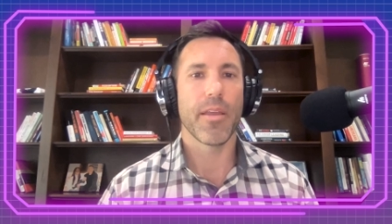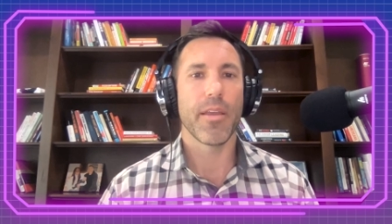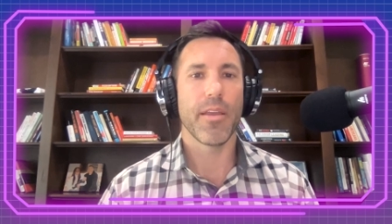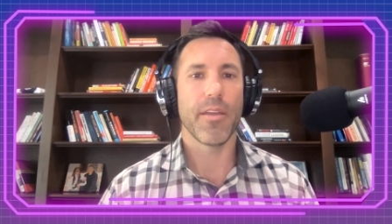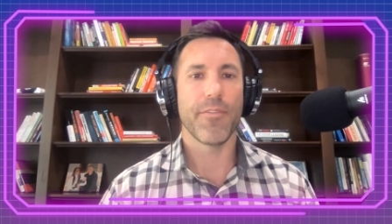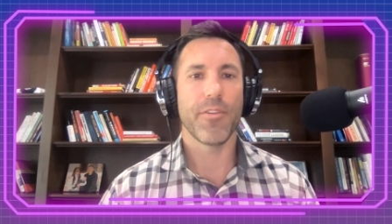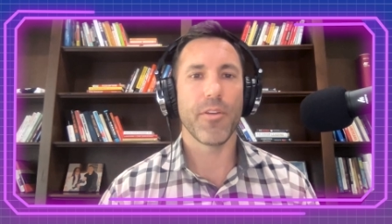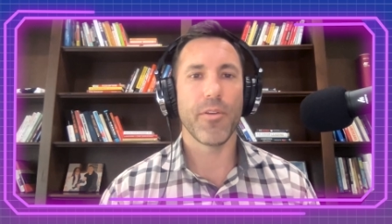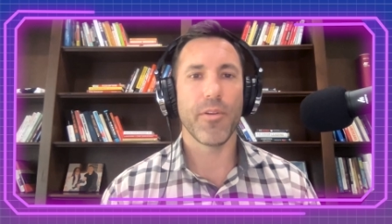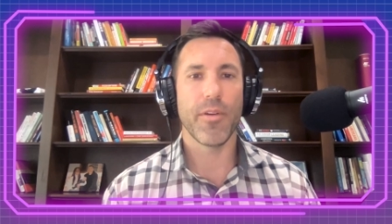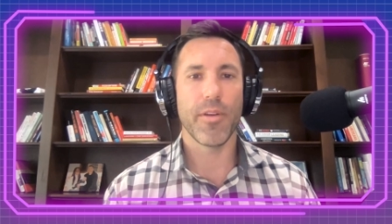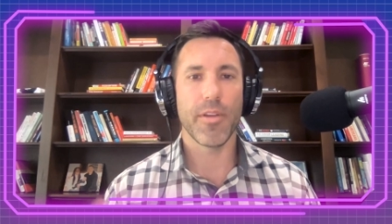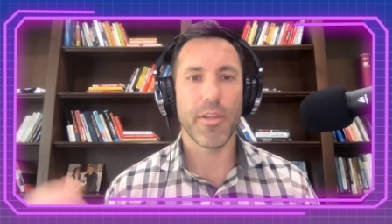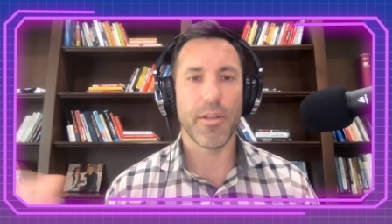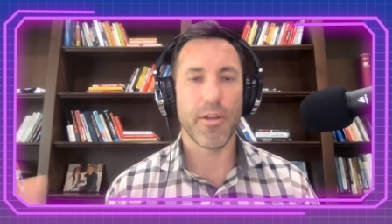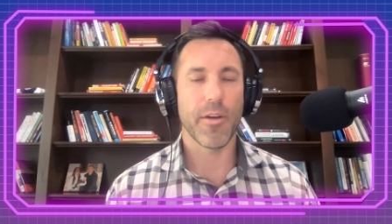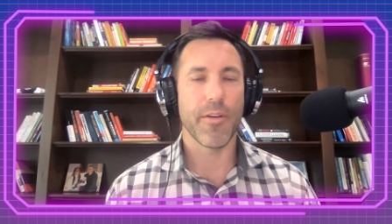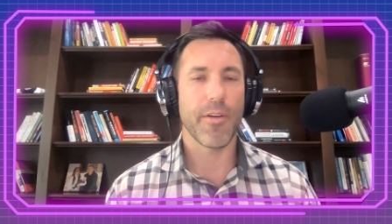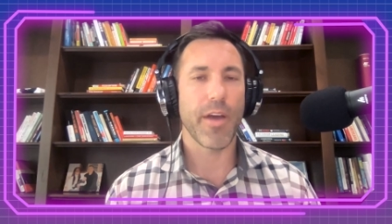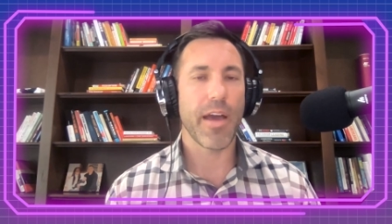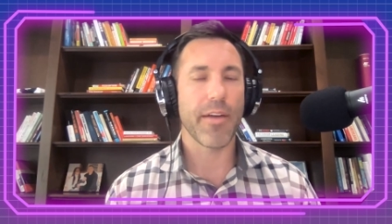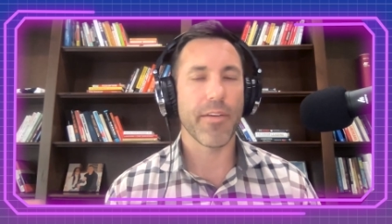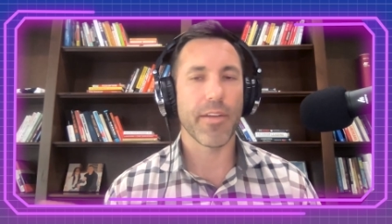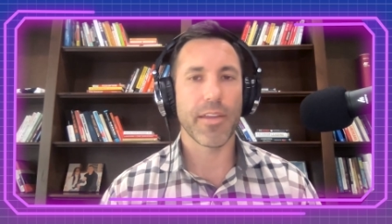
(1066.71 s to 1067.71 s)
if you you
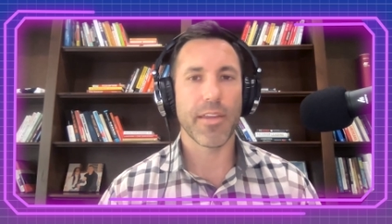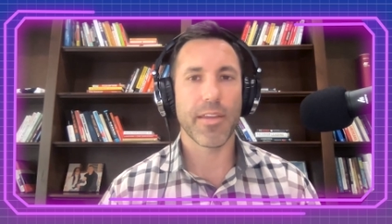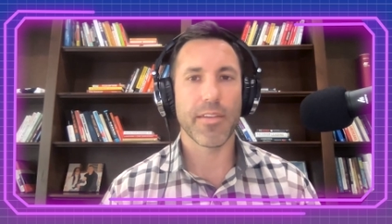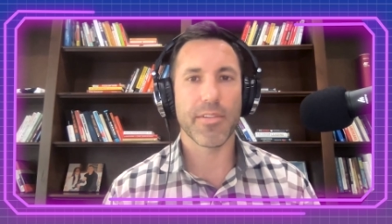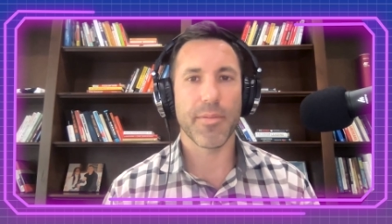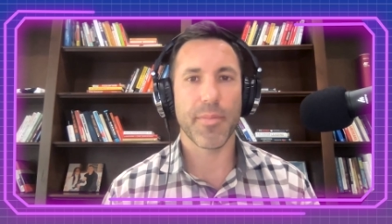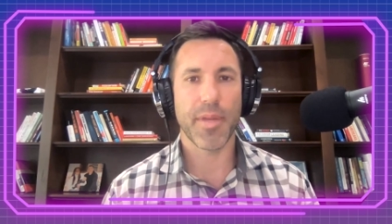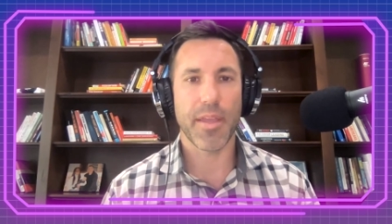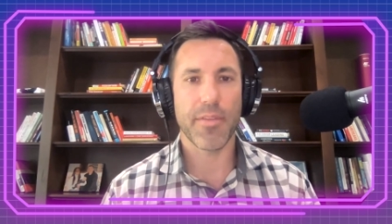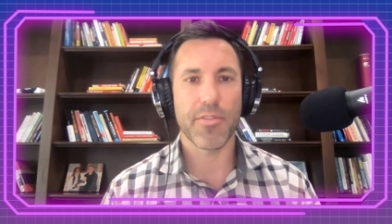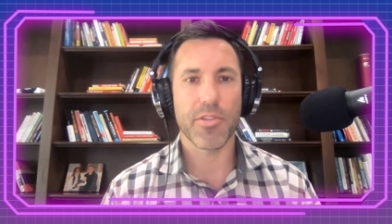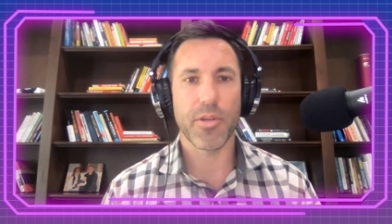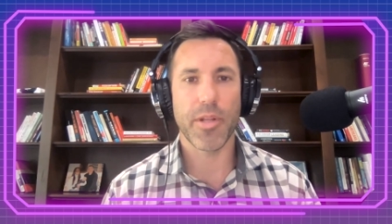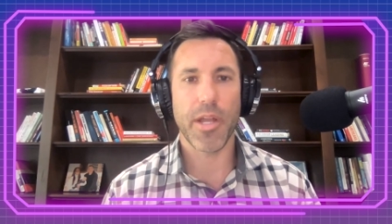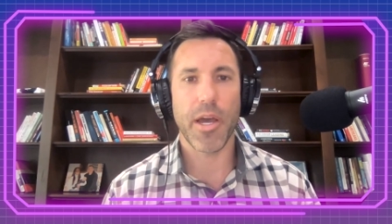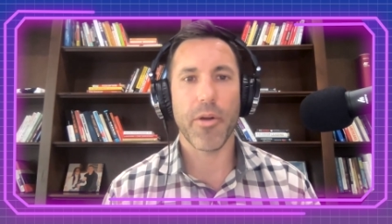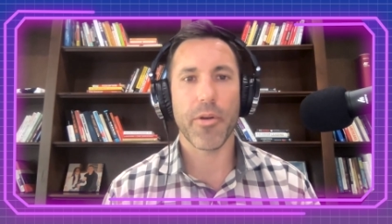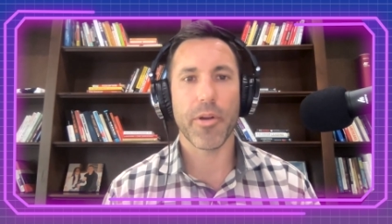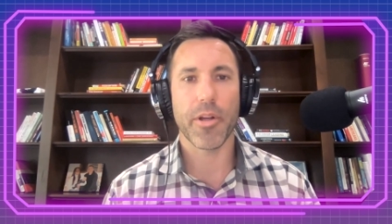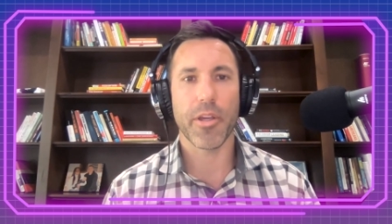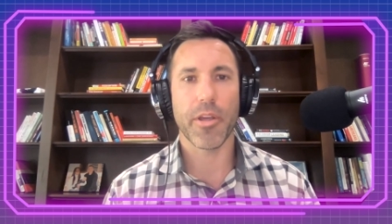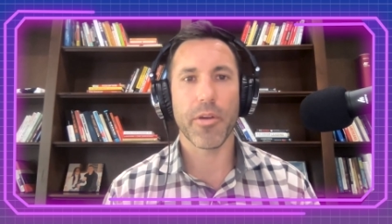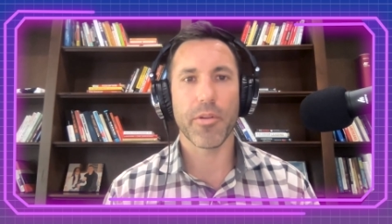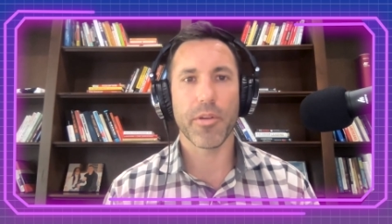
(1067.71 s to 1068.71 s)
know have, somebody gives you an
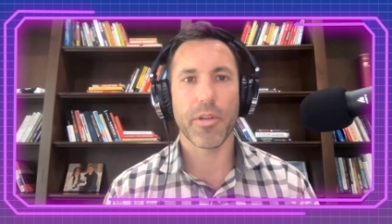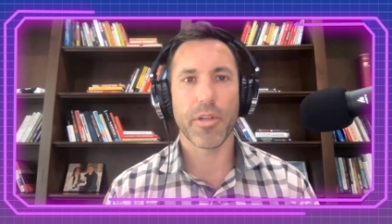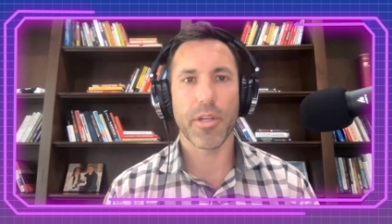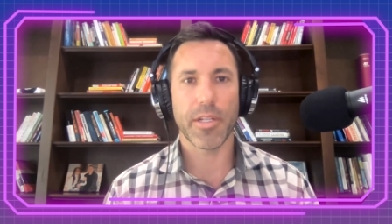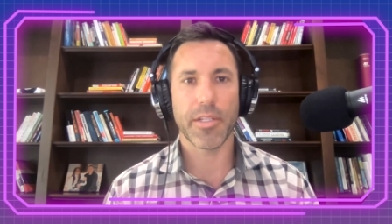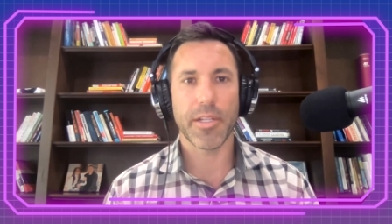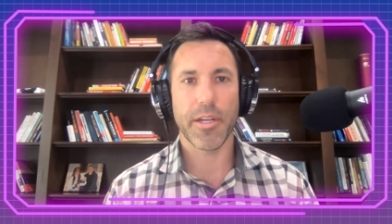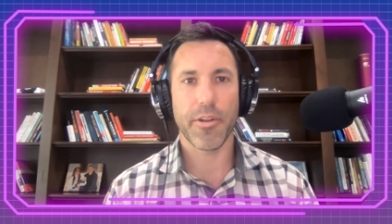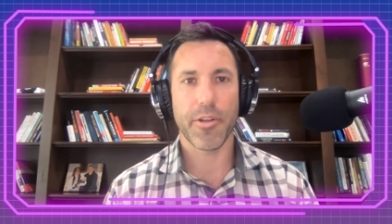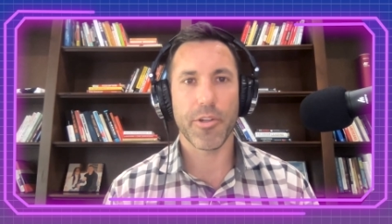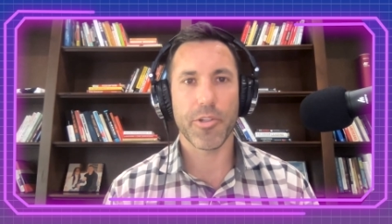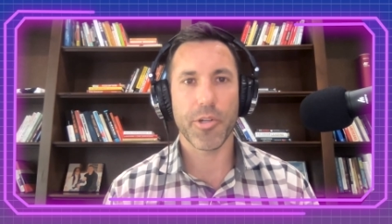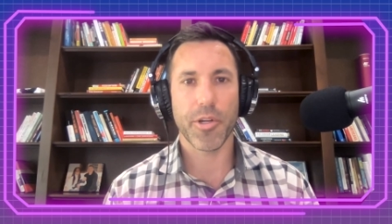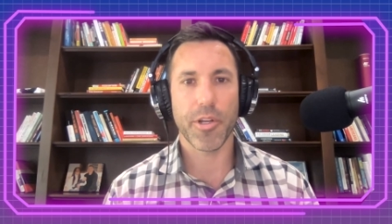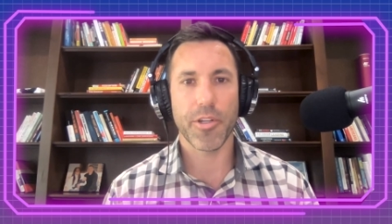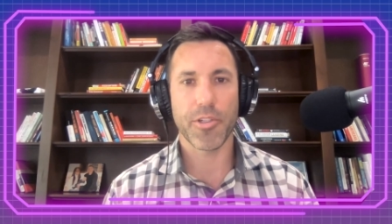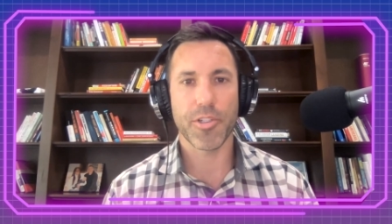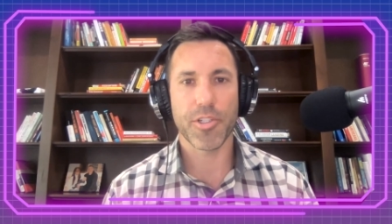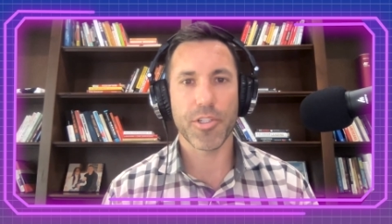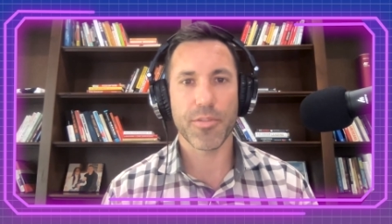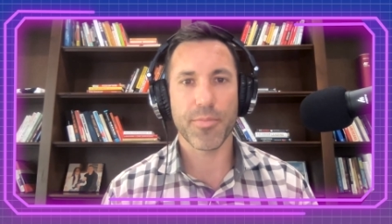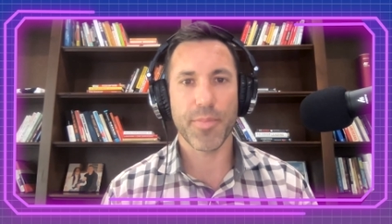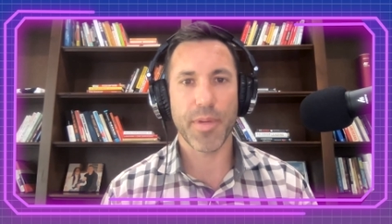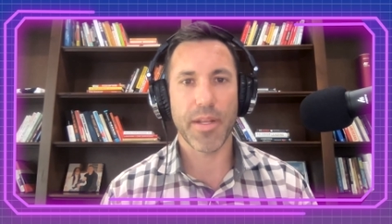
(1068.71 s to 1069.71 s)
hour to go cut down a tree you
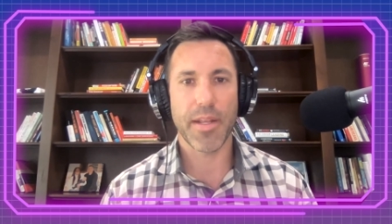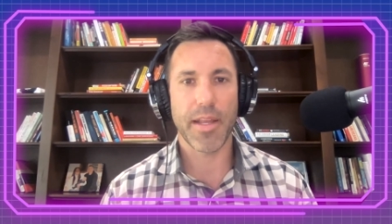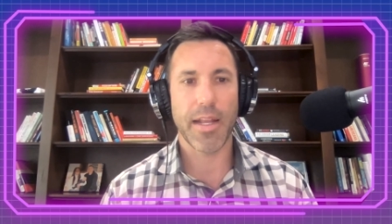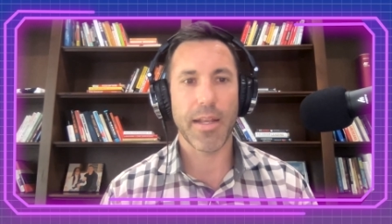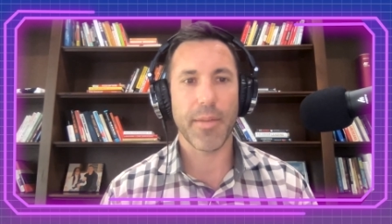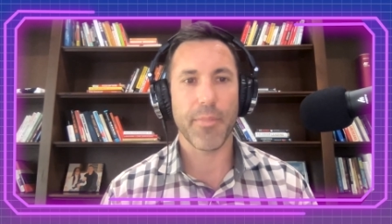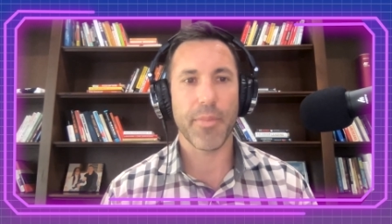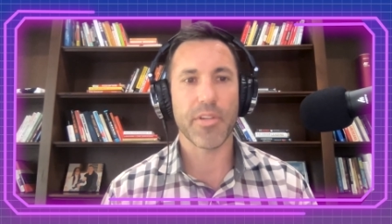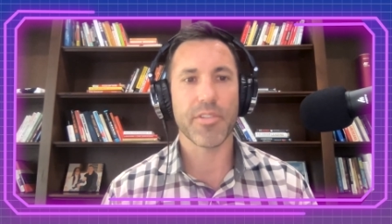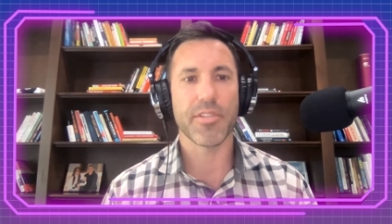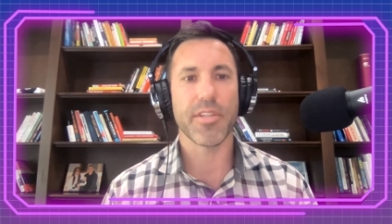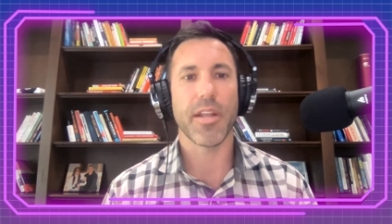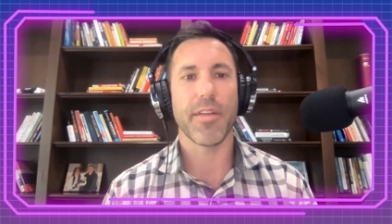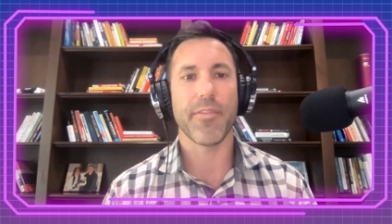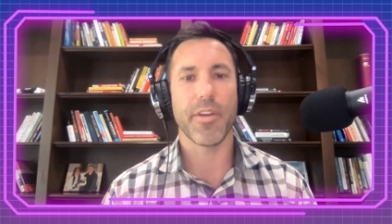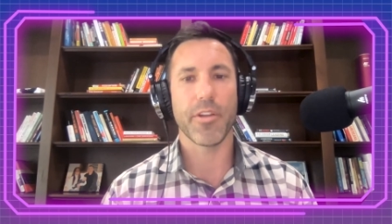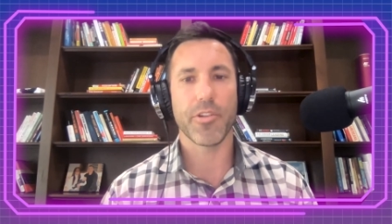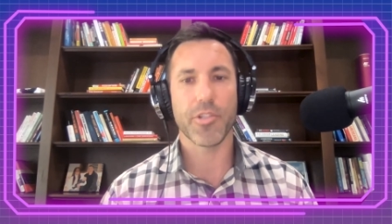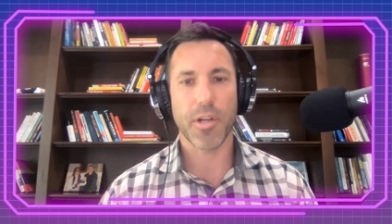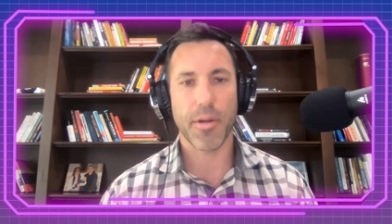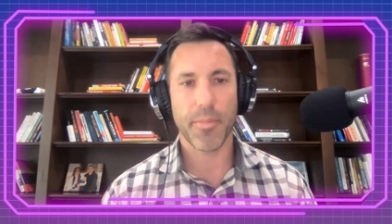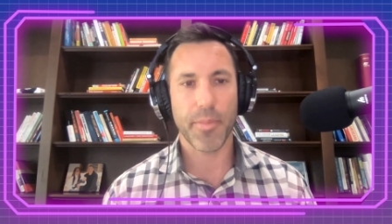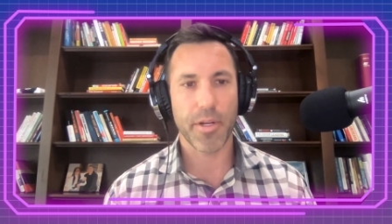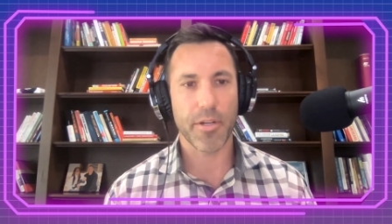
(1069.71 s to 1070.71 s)
should spend 90% of
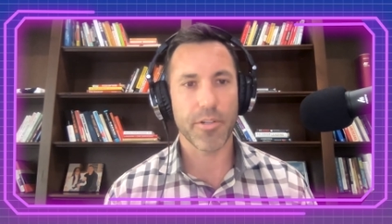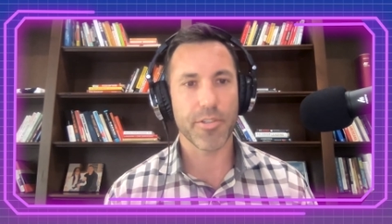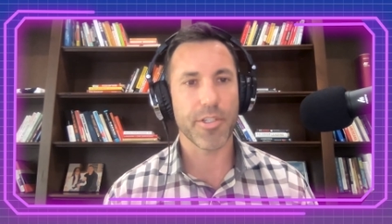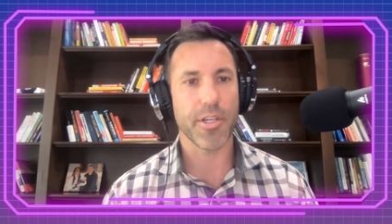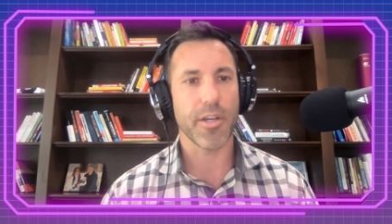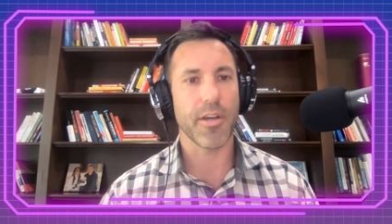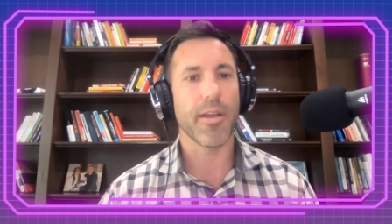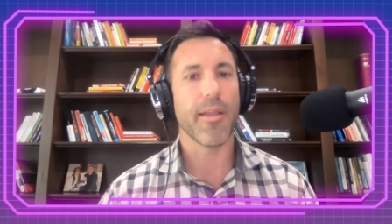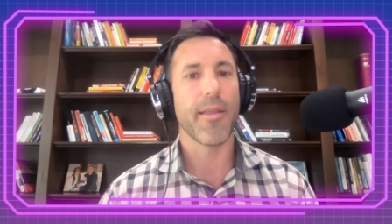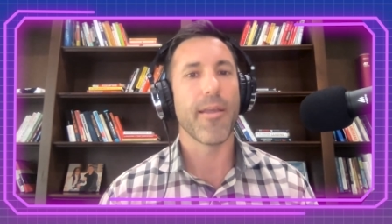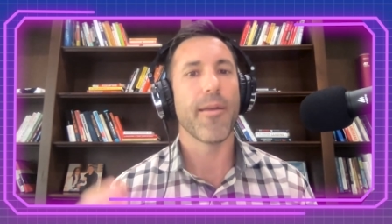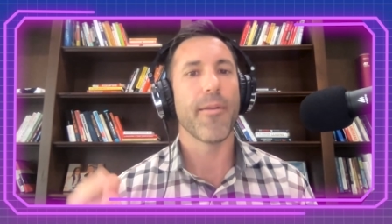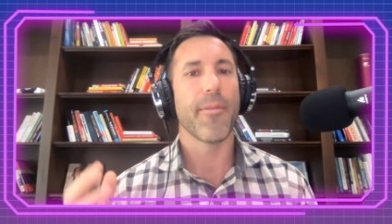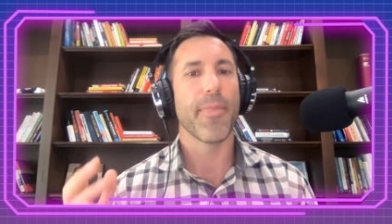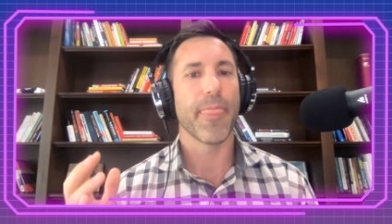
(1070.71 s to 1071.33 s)
it sharpening your saw